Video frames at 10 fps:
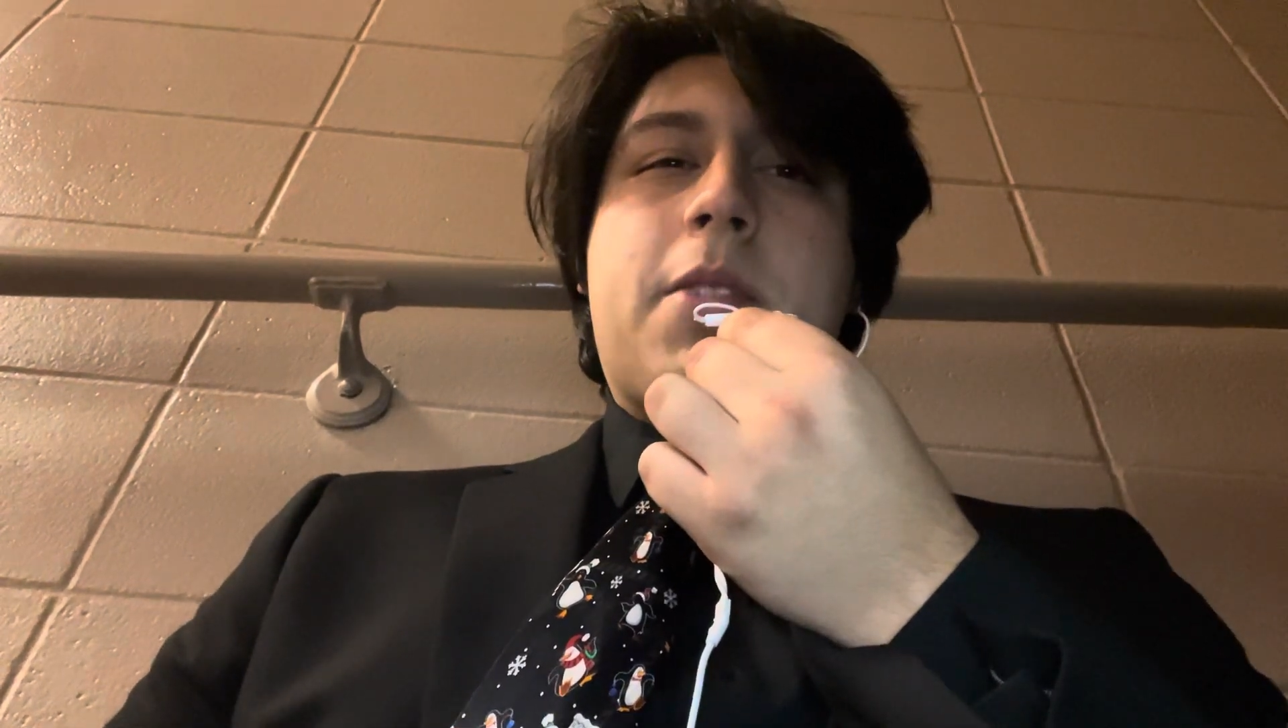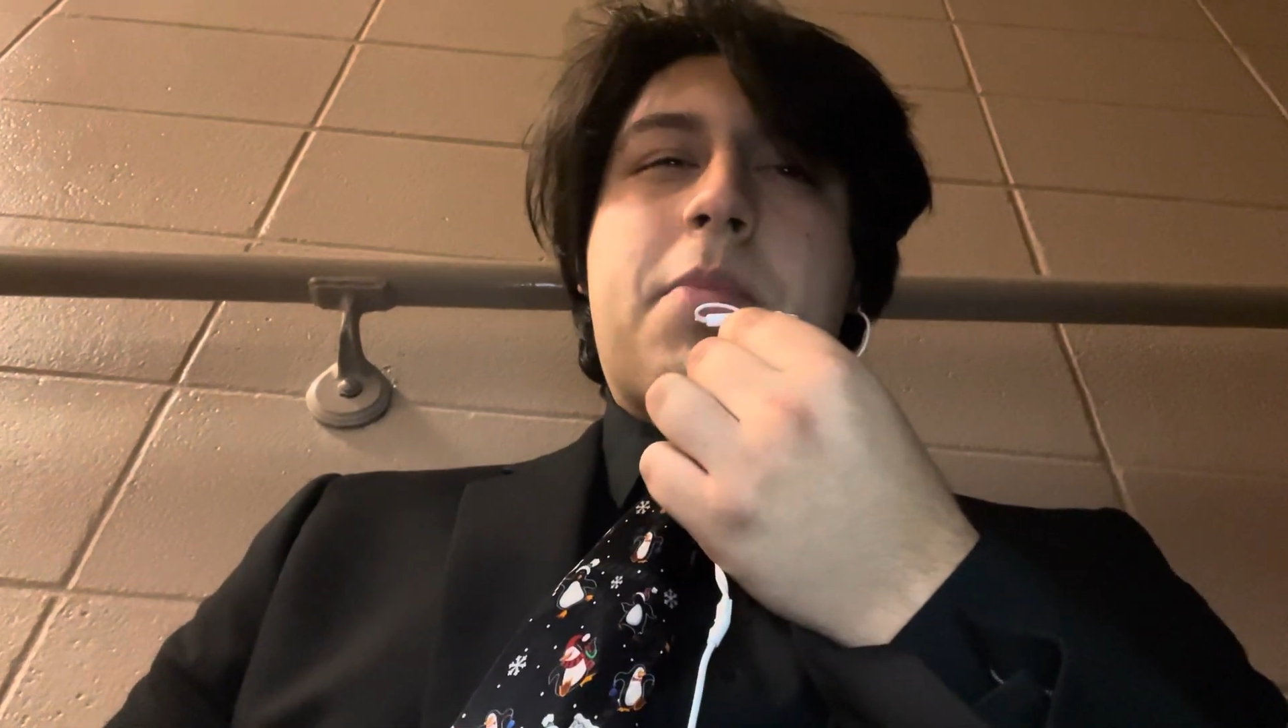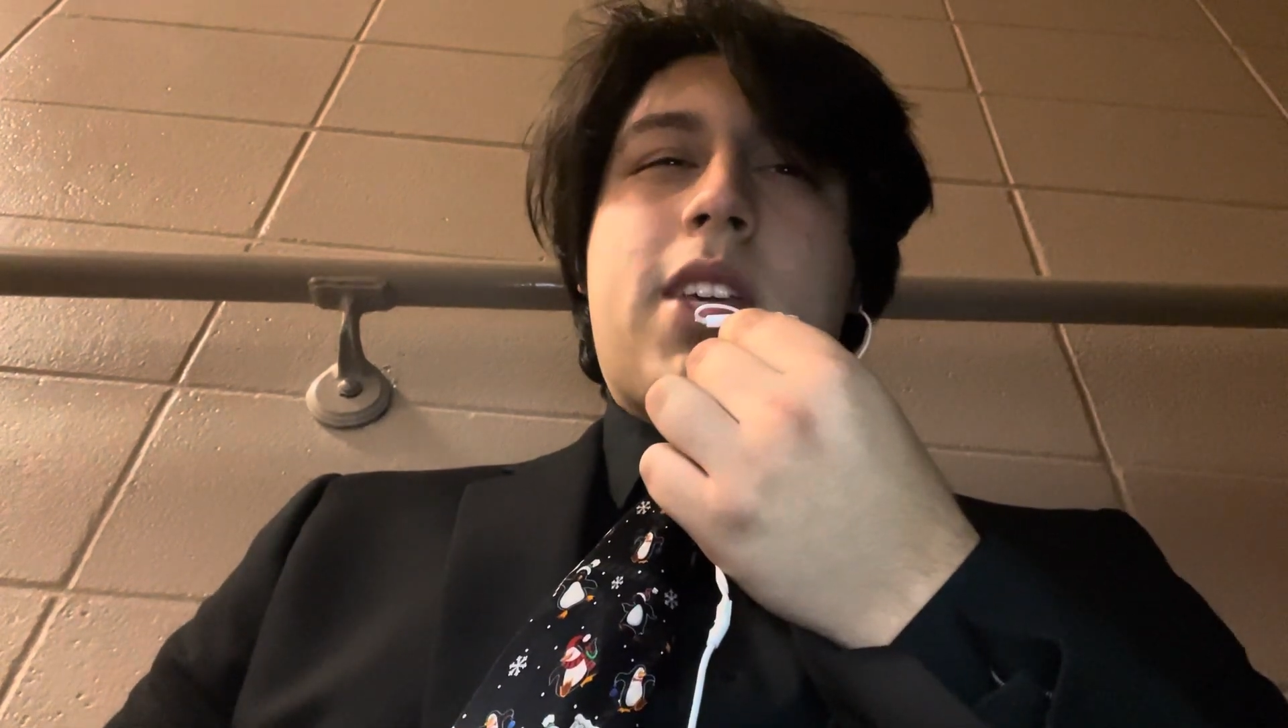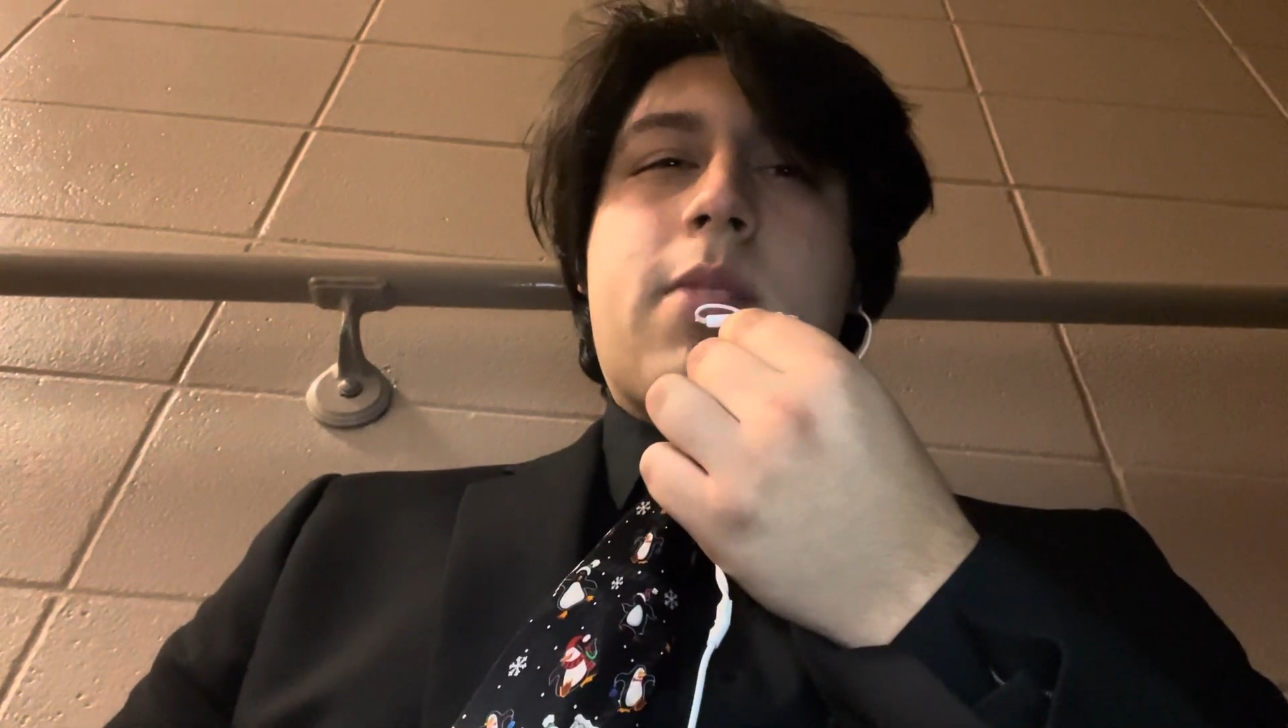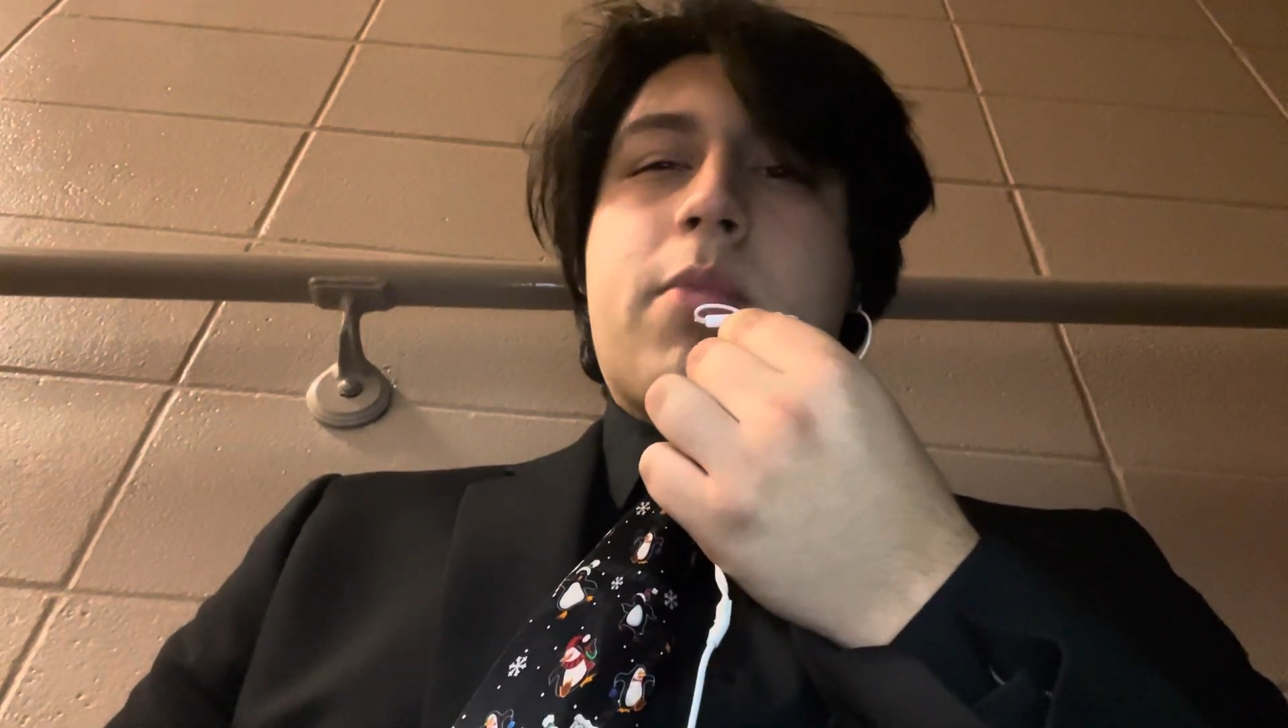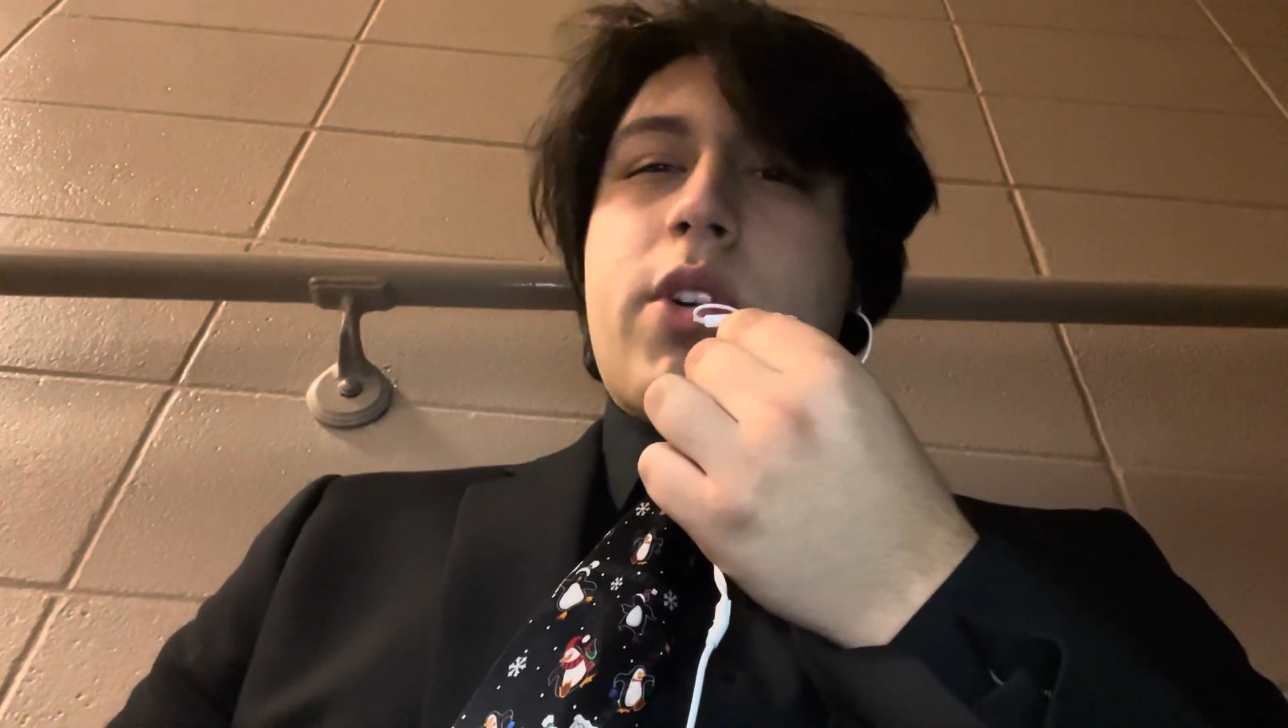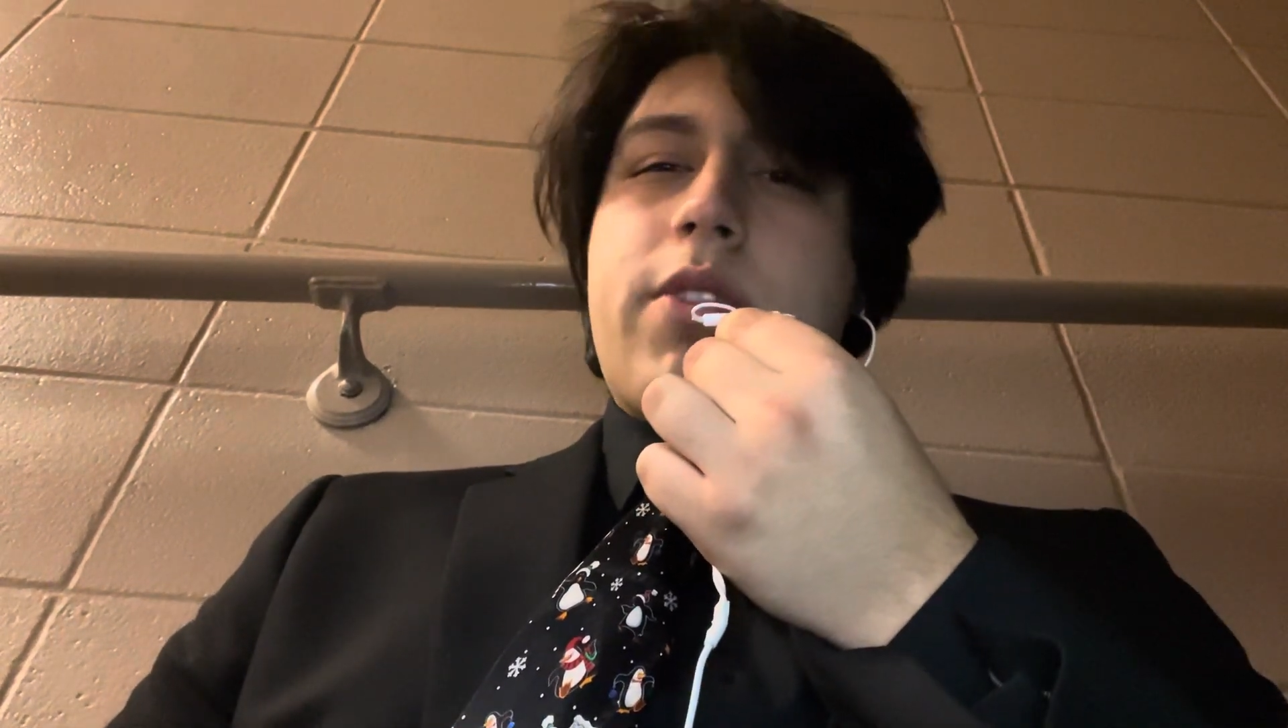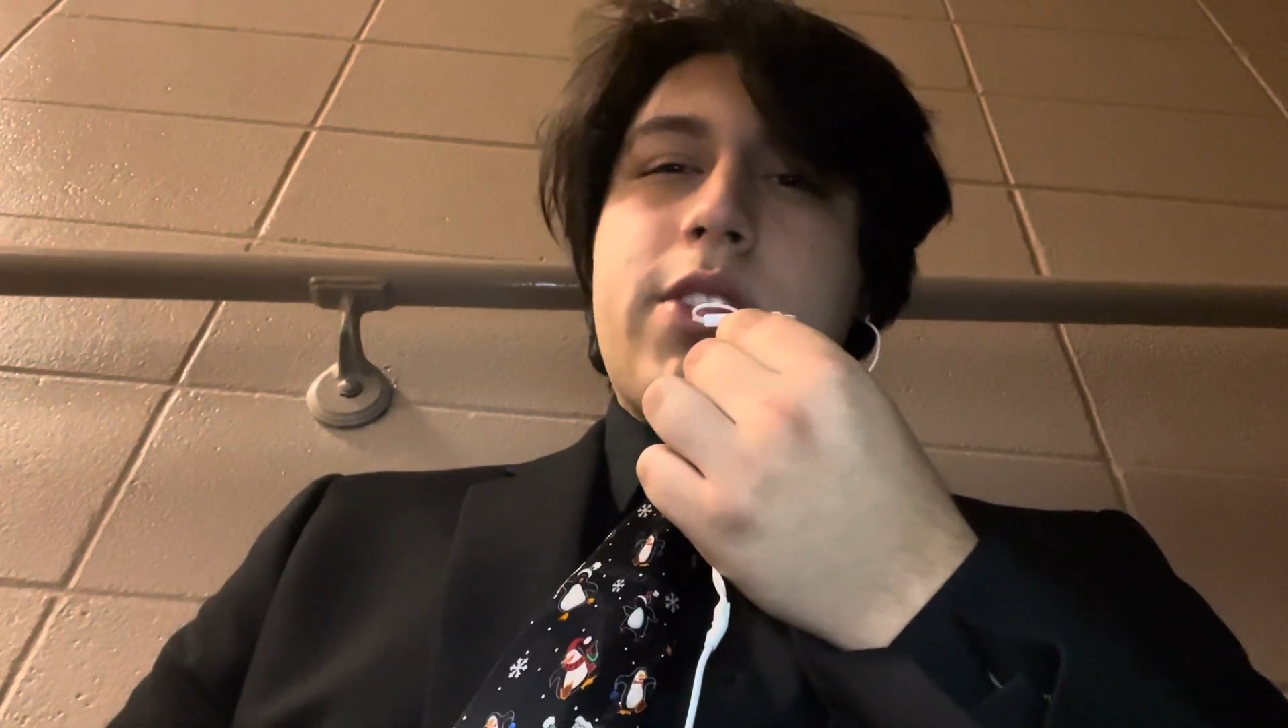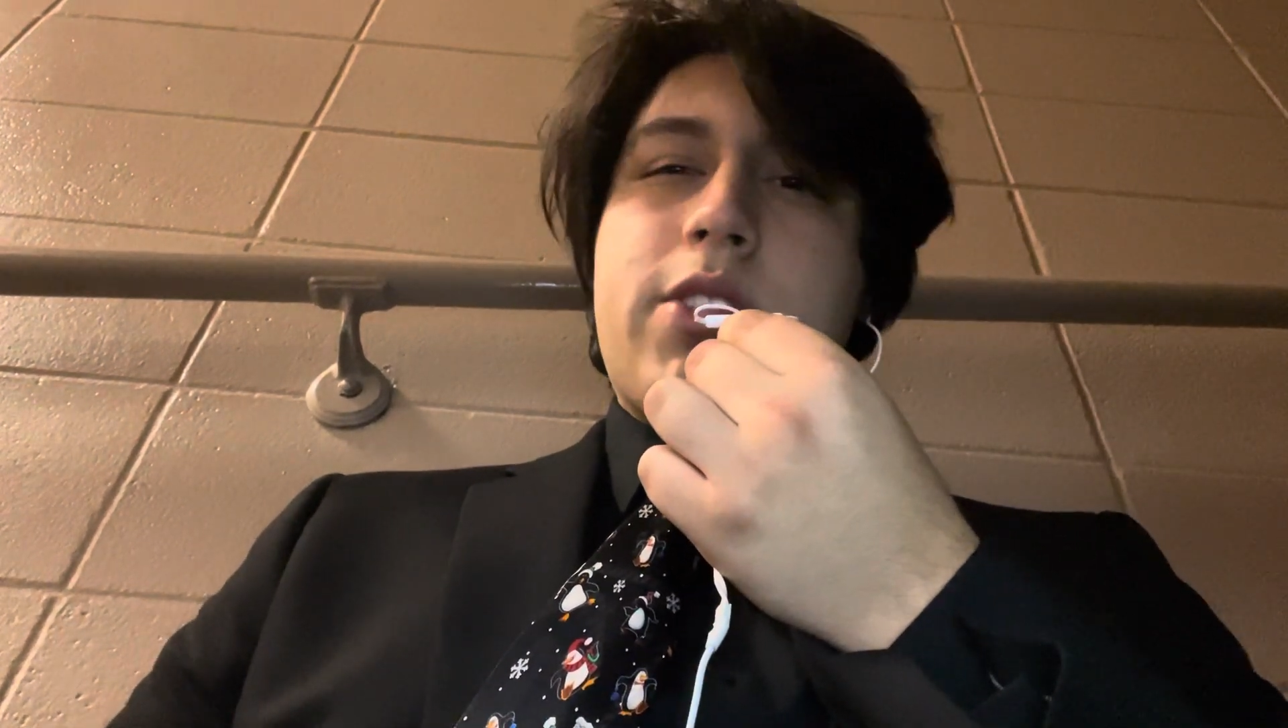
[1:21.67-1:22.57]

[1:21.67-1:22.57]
as being impervious